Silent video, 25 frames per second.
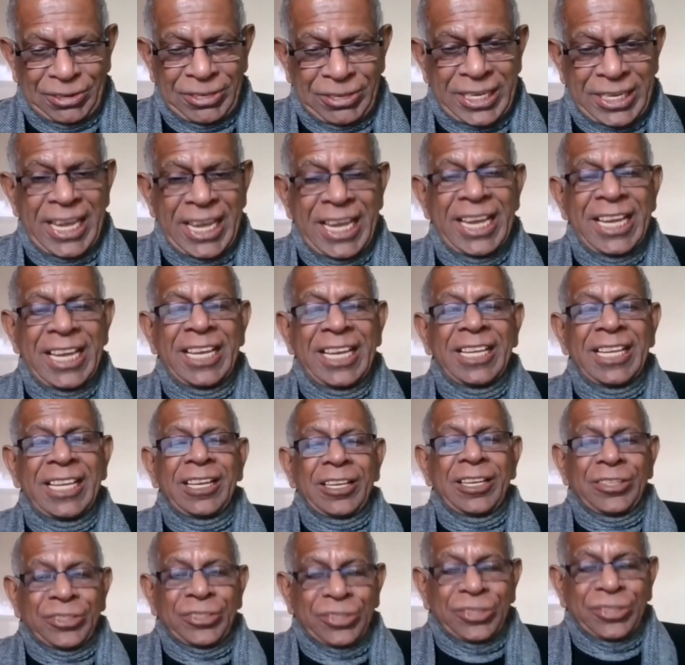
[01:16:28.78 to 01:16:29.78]
Okay?
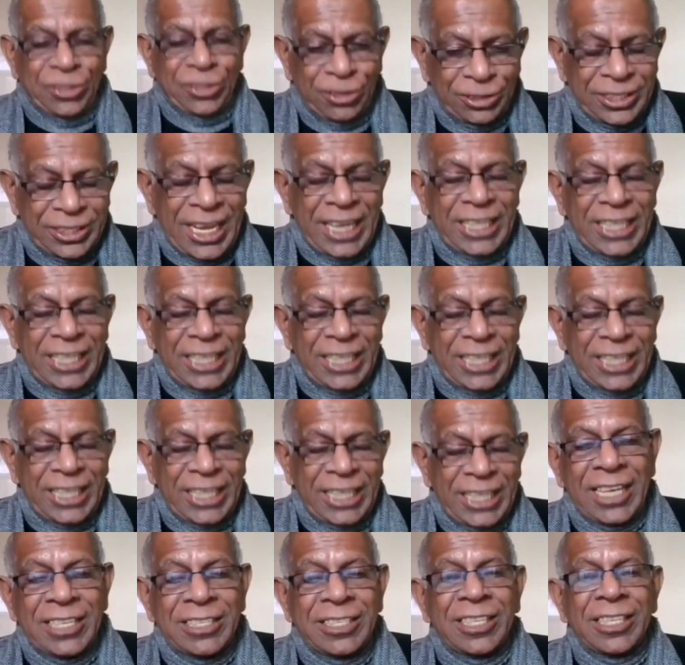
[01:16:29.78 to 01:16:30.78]
So that is
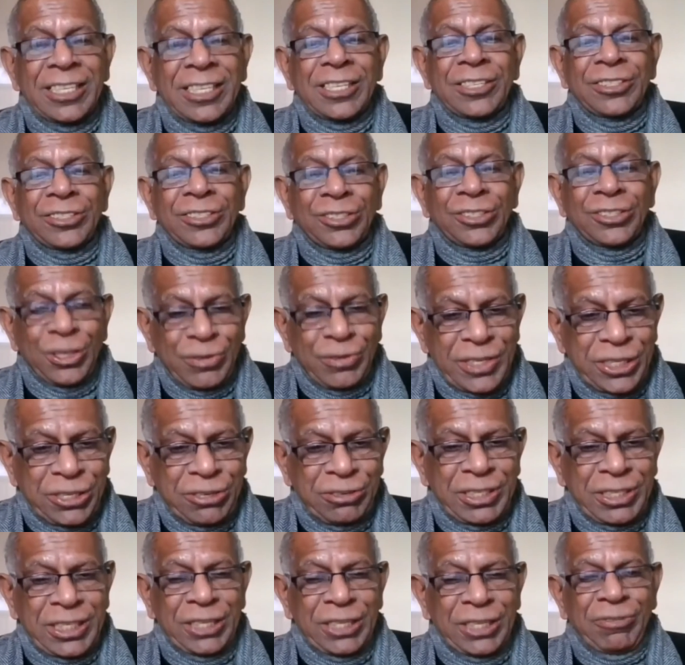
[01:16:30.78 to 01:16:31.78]
why
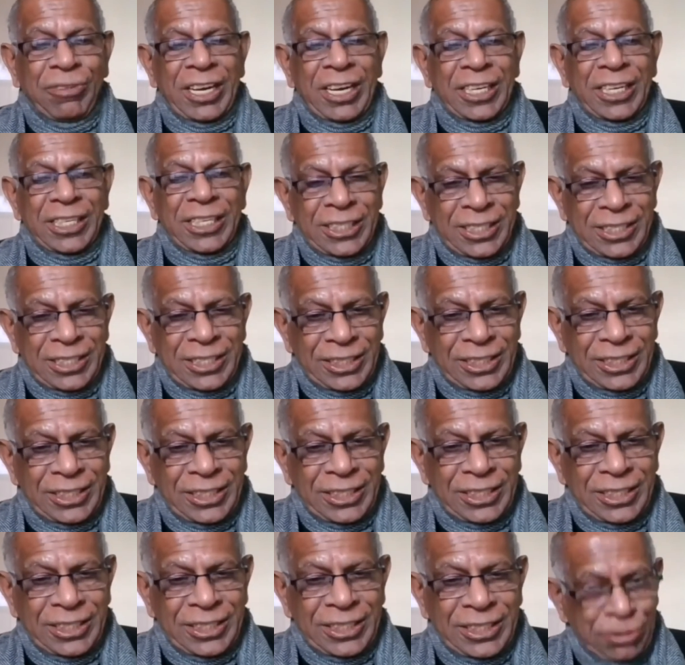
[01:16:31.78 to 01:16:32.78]
Soviet Union wanted
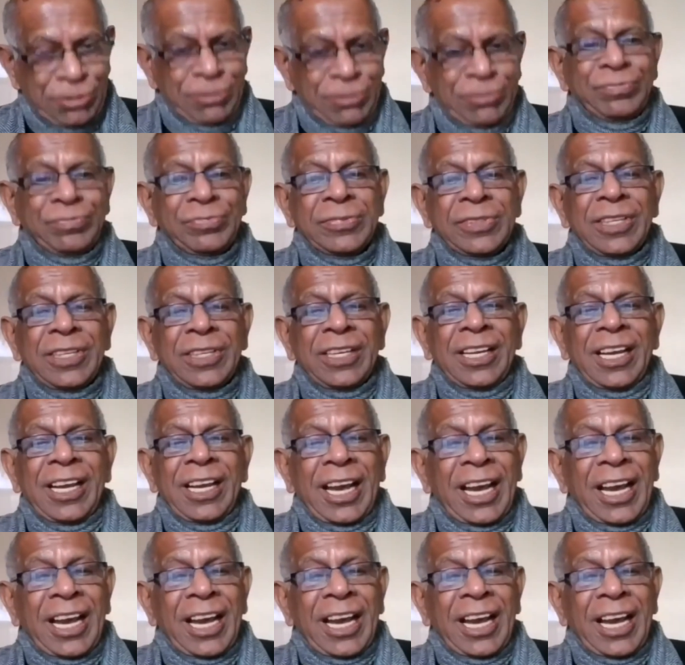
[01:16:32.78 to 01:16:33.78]
the veto,
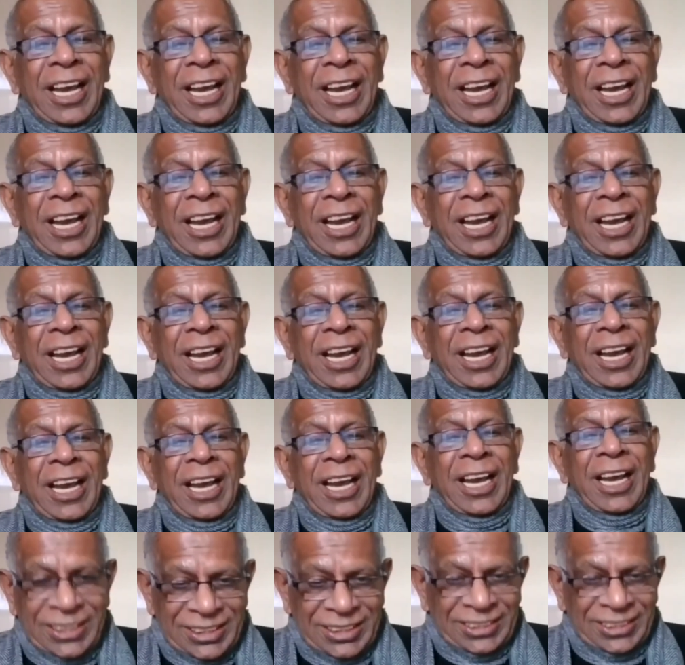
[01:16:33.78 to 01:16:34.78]
and it got
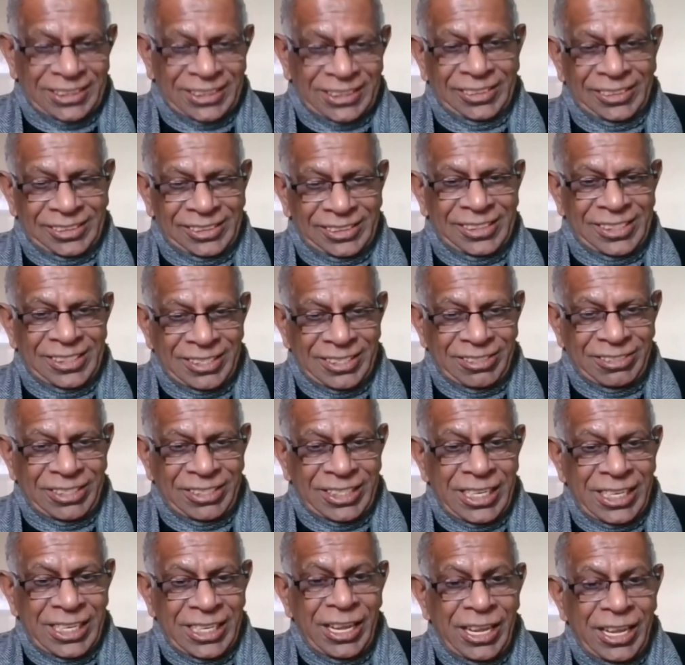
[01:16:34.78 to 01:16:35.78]
it, you
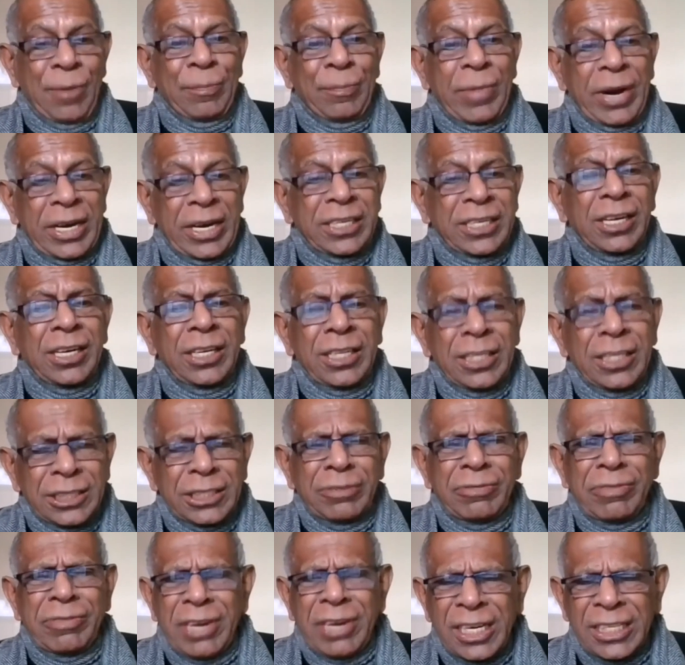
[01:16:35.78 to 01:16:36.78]
see. But
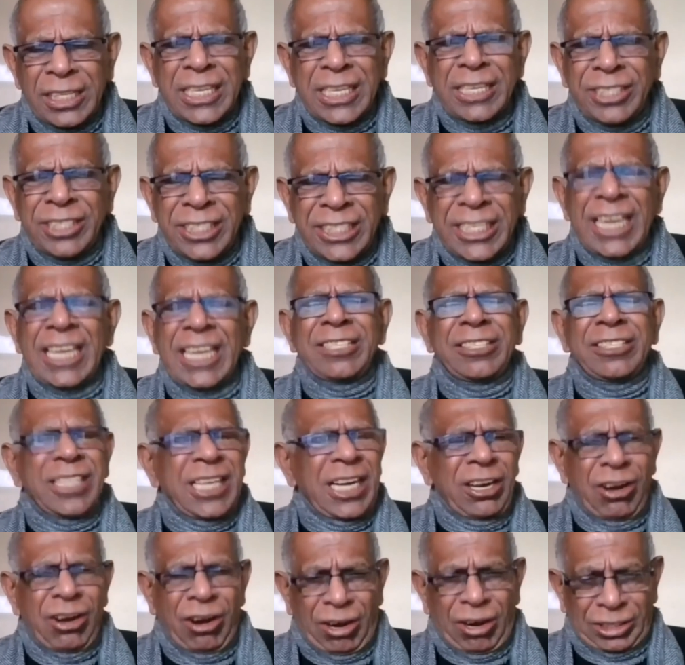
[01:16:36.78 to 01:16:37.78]
the world has
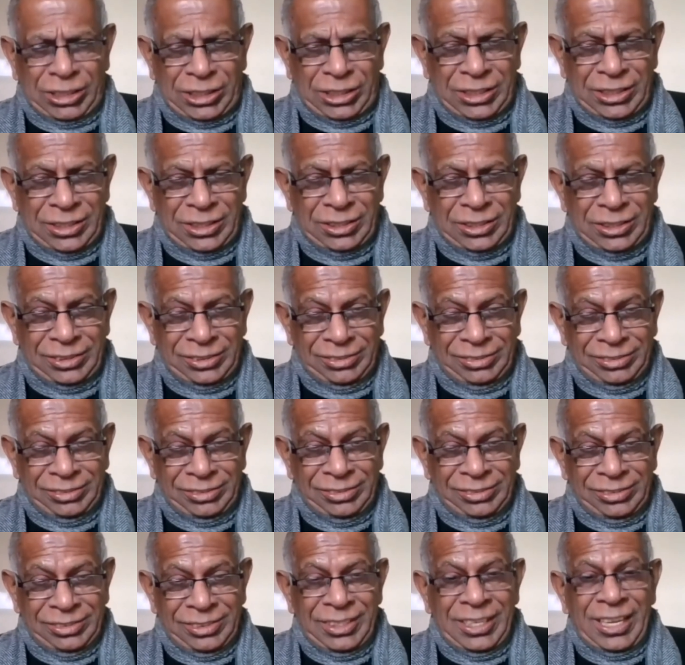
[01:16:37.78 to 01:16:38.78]
changed a lot.
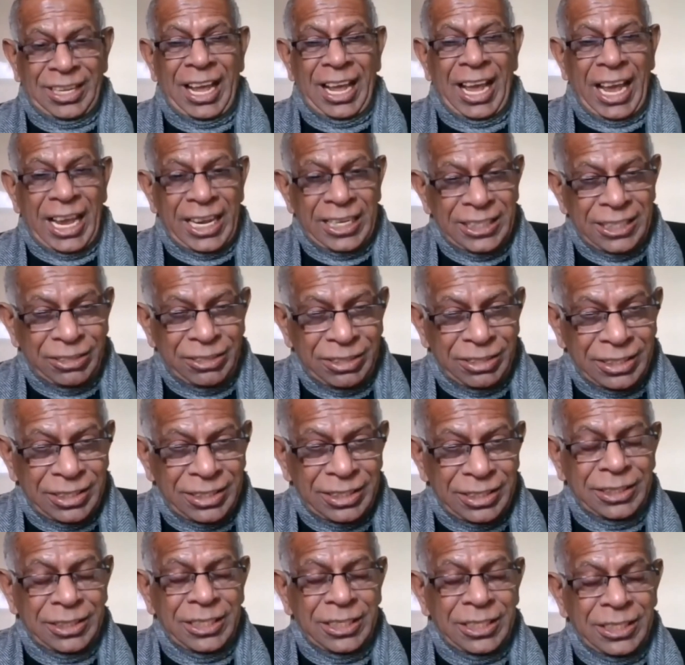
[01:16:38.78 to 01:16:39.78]
And
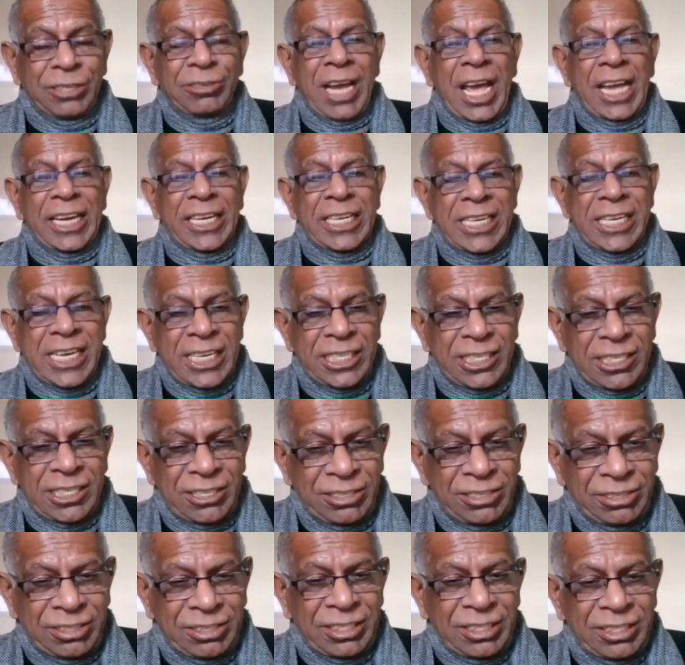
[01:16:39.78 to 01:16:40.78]
the United
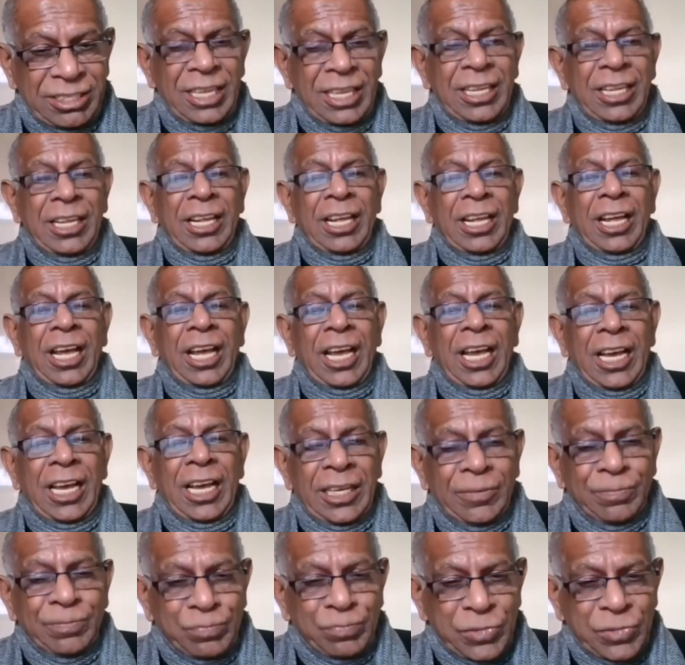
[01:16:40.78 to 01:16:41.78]
Nations
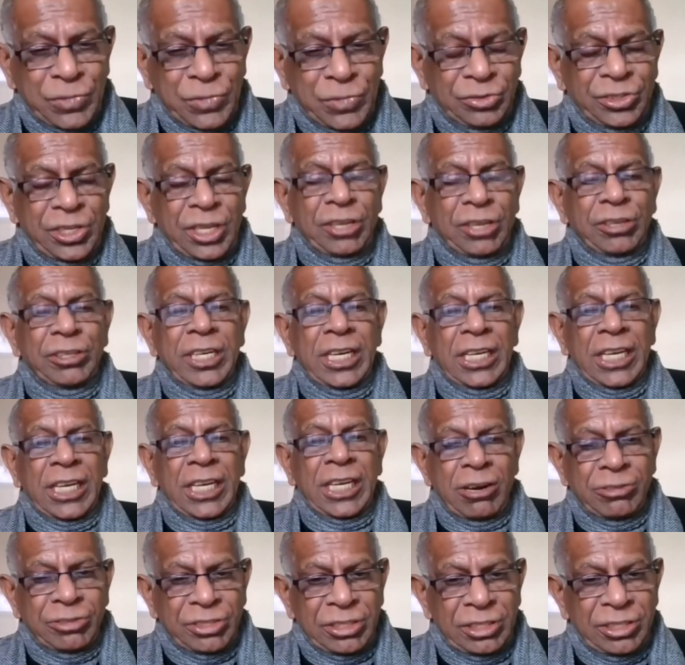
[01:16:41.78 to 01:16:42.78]
Security
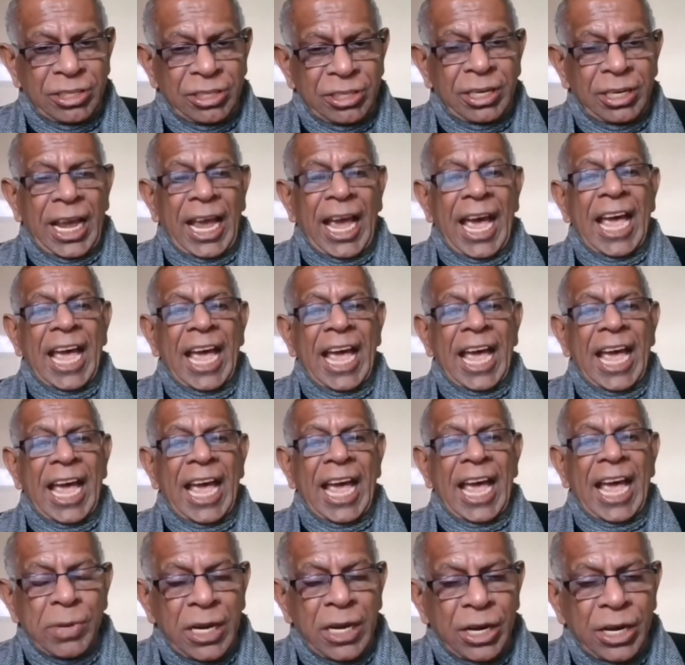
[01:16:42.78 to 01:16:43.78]
Council has
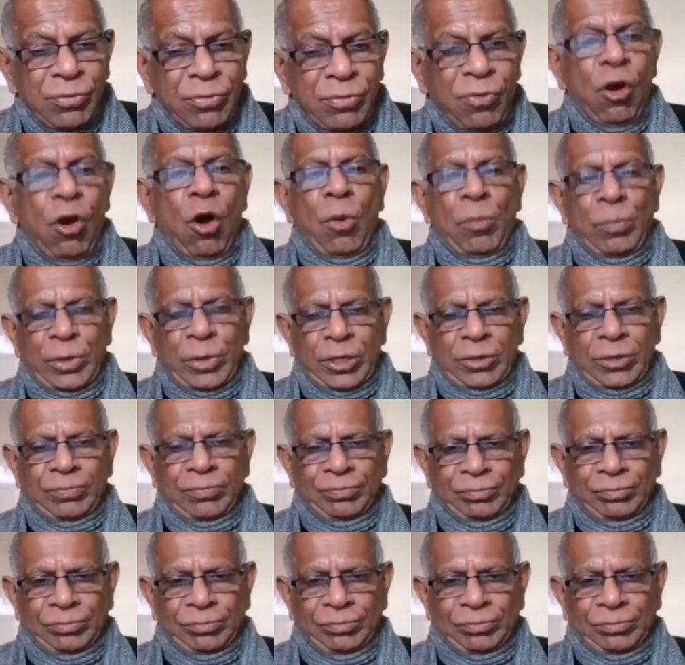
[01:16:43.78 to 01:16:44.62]
to be reformed.